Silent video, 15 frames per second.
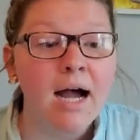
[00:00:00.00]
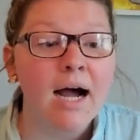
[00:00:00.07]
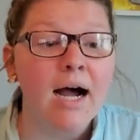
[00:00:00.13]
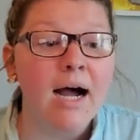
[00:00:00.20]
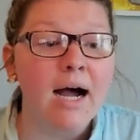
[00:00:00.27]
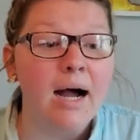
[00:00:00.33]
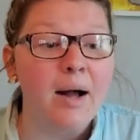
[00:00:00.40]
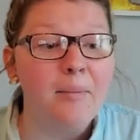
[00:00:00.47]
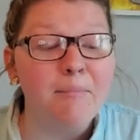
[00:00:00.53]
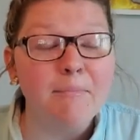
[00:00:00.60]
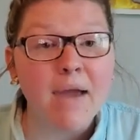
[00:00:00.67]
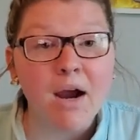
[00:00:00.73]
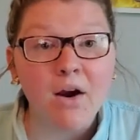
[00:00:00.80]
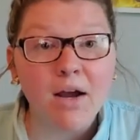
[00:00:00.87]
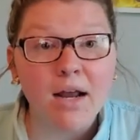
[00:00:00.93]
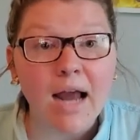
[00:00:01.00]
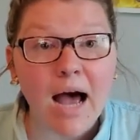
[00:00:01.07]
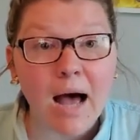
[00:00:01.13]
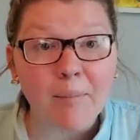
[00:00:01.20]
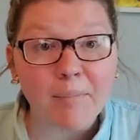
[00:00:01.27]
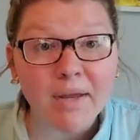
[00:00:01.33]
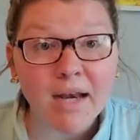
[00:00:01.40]
Merritt
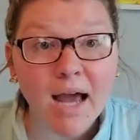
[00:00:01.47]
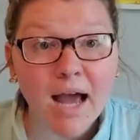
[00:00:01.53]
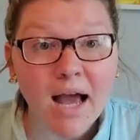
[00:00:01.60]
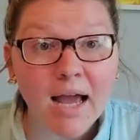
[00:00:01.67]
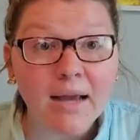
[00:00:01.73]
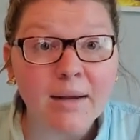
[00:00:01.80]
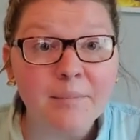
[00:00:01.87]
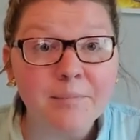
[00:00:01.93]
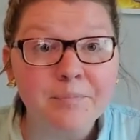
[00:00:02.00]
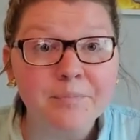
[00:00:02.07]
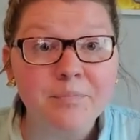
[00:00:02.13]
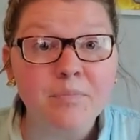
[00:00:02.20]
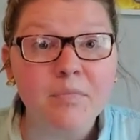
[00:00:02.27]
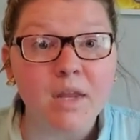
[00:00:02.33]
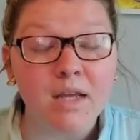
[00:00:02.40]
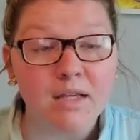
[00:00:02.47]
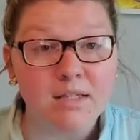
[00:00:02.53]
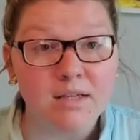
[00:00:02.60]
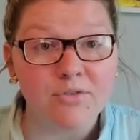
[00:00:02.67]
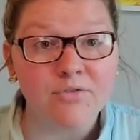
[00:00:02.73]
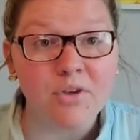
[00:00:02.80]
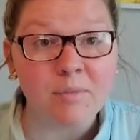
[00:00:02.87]
Oppenheim is
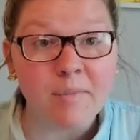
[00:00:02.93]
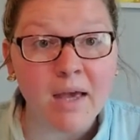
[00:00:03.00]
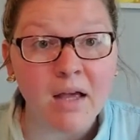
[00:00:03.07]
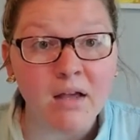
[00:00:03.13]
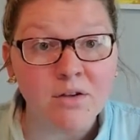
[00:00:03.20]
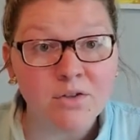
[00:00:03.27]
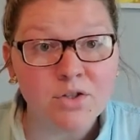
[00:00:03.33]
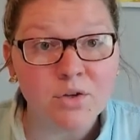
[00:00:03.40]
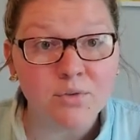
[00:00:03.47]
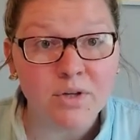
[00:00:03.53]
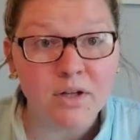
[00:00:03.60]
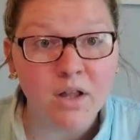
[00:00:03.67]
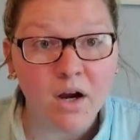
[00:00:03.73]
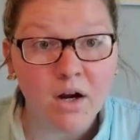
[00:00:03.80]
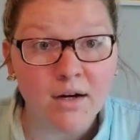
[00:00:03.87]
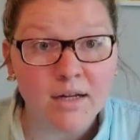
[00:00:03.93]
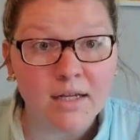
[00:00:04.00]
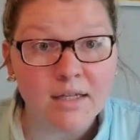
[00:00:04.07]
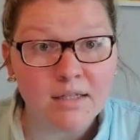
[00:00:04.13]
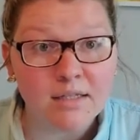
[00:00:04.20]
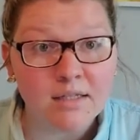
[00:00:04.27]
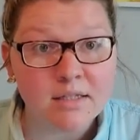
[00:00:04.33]
a female surreal
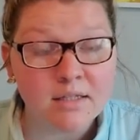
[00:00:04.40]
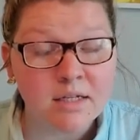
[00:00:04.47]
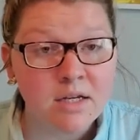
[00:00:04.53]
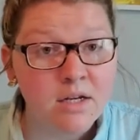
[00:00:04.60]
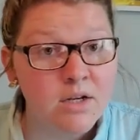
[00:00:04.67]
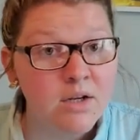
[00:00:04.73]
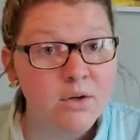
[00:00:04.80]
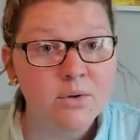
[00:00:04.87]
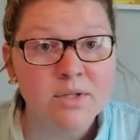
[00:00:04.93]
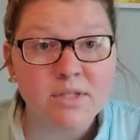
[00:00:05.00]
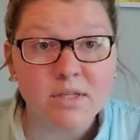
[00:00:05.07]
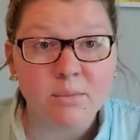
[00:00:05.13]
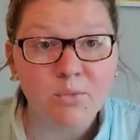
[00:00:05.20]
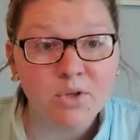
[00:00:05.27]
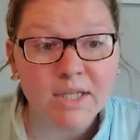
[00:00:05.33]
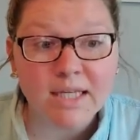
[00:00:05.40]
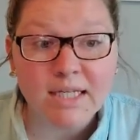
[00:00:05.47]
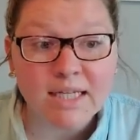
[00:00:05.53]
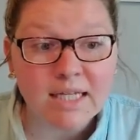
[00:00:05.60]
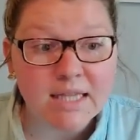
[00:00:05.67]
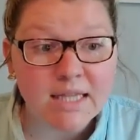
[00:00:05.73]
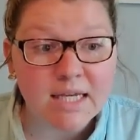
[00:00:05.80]
artist who did some really
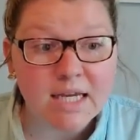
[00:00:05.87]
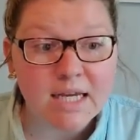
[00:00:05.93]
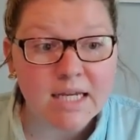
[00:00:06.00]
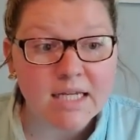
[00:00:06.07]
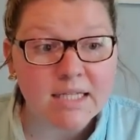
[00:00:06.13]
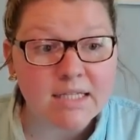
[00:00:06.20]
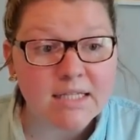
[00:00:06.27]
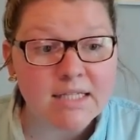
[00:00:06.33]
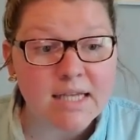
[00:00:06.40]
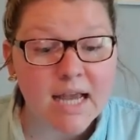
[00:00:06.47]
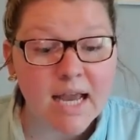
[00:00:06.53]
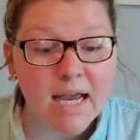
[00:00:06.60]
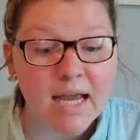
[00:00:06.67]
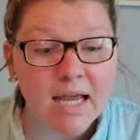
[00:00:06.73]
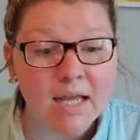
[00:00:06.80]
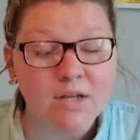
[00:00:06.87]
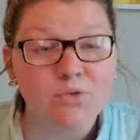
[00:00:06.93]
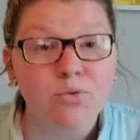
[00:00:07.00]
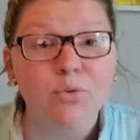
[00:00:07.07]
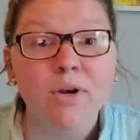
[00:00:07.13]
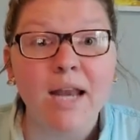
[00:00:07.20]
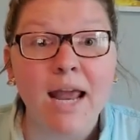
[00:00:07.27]
neat things, and
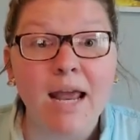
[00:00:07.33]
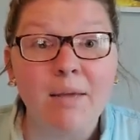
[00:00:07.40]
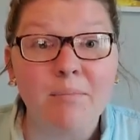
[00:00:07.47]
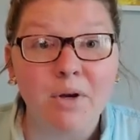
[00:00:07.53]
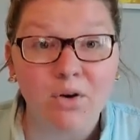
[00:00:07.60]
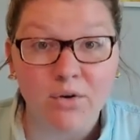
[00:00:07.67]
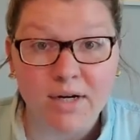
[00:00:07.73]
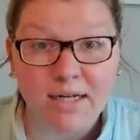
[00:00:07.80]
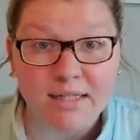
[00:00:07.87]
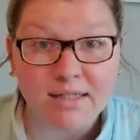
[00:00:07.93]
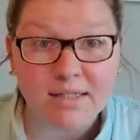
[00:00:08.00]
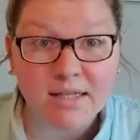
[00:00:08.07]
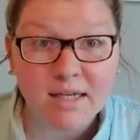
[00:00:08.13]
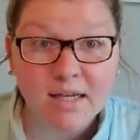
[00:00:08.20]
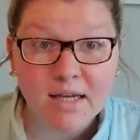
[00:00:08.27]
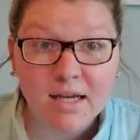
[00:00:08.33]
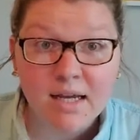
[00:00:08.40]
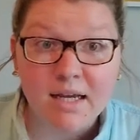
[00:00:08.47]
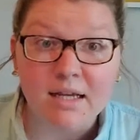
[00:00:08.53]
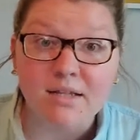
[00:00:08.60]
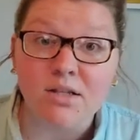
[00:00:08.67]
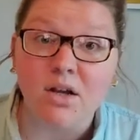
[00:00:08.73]
Rene Magritte
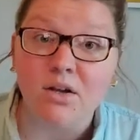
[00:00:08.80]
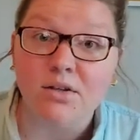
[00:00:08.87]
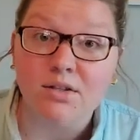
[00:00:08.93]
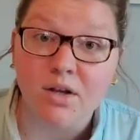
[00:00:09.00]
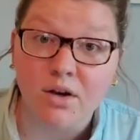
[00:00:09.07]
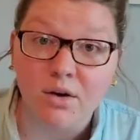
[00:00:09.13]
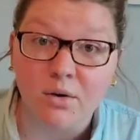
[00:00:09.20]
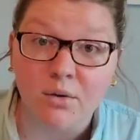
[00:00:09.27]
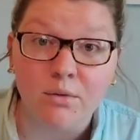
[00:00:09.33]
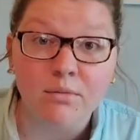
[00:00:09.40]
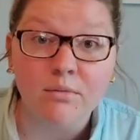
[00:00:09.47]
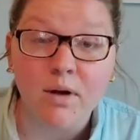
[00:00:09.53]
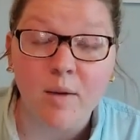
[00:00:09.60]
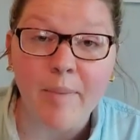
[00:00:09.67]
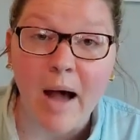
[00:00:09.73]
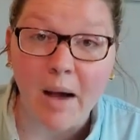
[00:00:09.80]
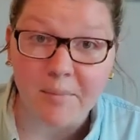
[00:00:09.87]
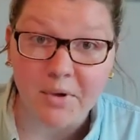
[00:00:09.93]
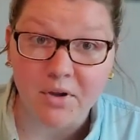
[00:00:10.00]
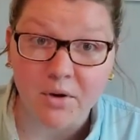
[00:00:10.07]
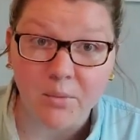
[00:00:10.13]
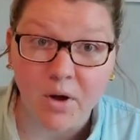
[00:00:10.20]
is also a
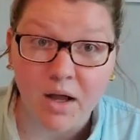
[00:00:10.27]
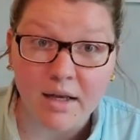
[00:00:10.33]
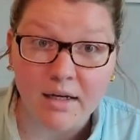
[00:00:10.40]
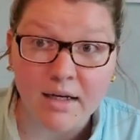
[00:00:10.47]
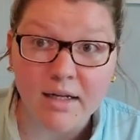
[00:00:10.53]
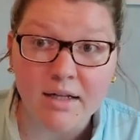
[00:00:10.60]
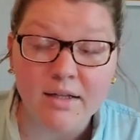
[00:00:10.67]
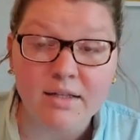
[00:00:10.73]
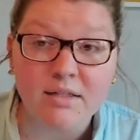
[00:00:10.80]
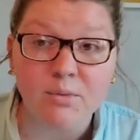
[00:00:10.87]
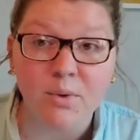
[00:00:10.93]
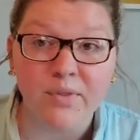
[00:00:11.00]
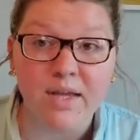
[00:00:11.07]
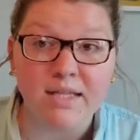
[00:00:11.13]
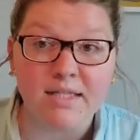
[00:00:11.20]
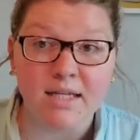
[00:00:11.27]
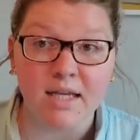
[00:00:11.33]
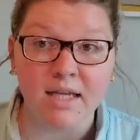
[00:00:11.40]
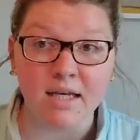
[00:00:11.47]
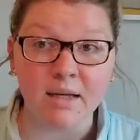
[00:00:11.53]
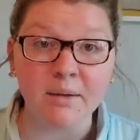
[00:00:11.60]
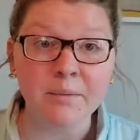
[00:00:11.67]
popular one. He's the one that
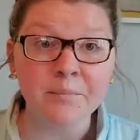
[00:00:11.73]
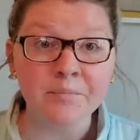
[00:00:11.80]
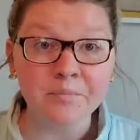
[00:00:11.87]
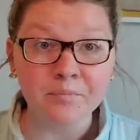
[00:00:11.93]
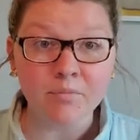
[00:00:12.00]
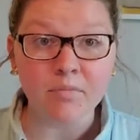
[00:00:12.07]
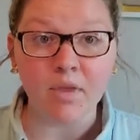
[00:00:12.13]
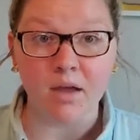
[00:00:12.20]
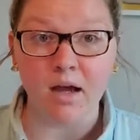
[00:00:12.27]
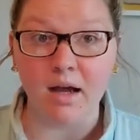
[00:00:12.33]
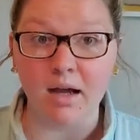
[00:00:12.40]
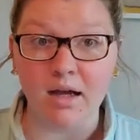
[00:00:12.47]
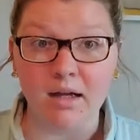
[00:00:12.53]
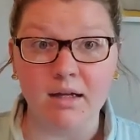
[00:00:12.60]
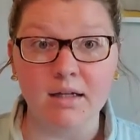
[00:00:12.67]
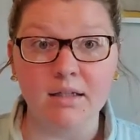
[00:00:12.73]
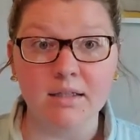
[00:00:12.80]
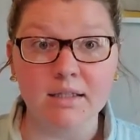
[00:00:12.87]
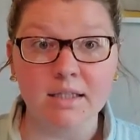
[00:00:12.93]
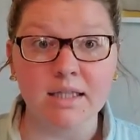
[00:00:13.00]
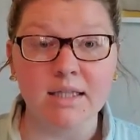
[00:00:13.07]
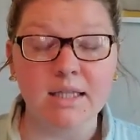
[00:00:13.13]
did
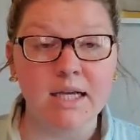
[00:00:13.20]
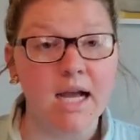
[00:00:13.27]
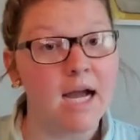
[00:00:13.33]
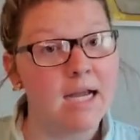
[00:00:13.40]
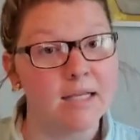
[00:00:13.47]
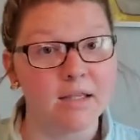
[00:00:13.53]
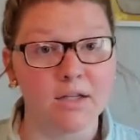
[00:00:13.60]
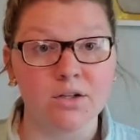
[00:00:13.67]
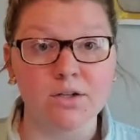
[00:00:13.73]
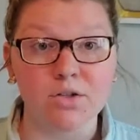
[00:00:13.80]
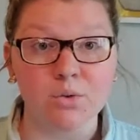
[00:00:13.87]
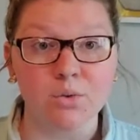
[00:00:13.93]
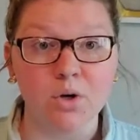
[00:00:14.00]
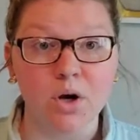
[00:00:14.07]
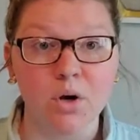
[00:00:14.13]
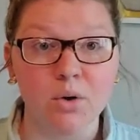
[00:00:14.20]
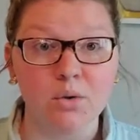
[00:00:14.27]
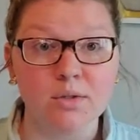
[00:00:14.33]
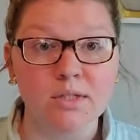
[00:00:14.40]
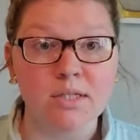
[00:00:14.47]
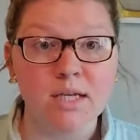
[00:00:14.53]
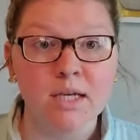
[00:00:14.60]
like the guy in like a suit
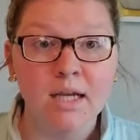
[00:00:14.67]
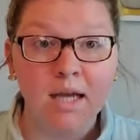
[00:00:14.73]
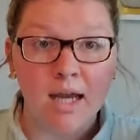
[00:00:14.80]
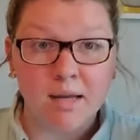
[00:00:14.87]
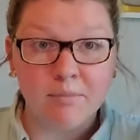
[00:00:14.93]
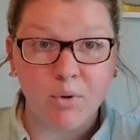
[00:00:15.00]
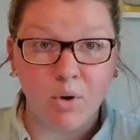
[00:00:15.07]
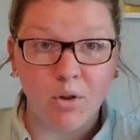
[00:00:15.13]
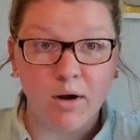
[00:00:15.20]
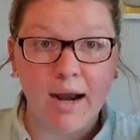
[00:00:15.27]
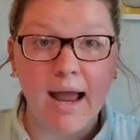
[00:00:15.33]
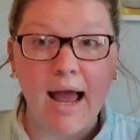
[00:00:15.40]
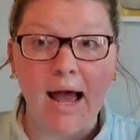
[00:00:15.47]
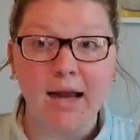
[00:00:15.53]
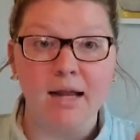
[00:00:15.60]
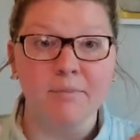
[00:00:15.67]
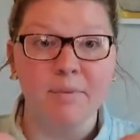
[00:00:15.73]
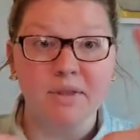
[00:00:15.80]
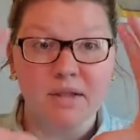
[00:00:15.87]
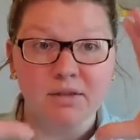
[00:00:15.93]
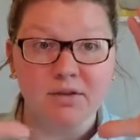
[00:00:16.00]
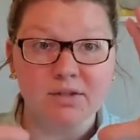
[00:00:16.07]
coat and bowler hat, but
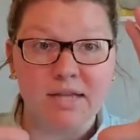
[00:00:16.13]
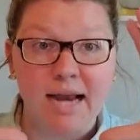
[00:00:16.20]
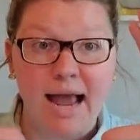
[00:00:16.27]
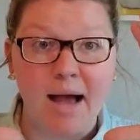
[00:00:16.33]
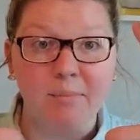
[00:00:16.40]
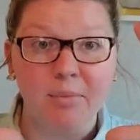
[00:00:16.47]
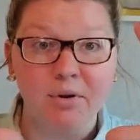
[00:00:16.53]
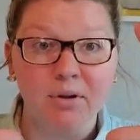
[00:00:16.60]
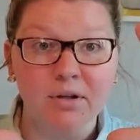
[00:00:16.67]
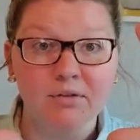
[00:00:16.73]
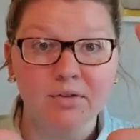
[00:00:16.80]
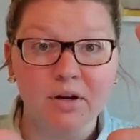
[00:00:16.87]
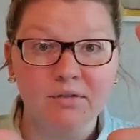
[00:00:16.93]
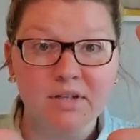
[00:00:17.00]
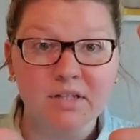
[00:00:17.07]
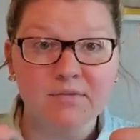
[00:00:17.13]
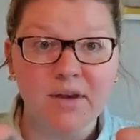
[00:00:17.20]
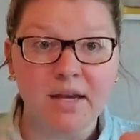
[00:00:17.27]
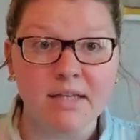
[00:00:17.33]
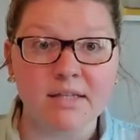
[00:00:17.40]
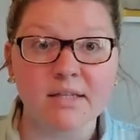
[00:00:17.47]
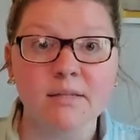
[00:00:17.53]
then there's an apple in front of his
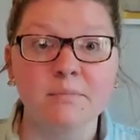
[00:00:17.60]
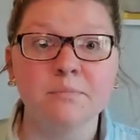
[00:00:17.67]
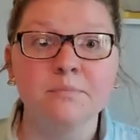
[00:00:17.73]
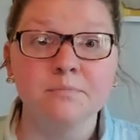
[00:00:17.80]
face.